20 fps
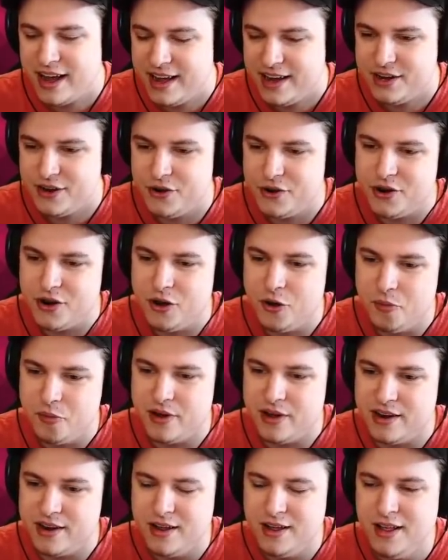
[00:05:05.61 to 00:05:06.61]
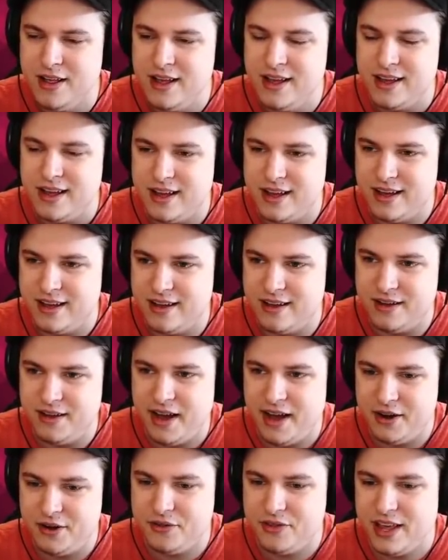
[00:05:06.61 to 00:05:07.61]
I don't know, but Uh,
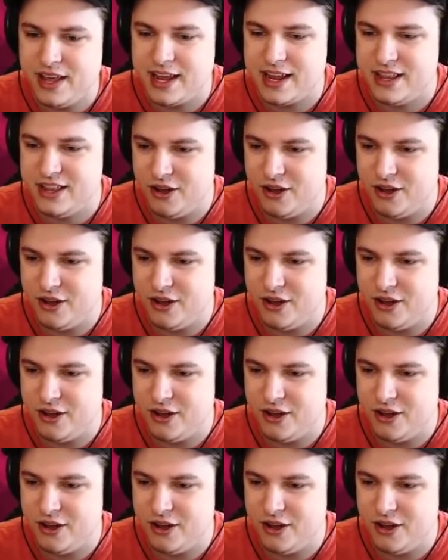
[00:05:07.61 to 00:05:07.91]
I don't think it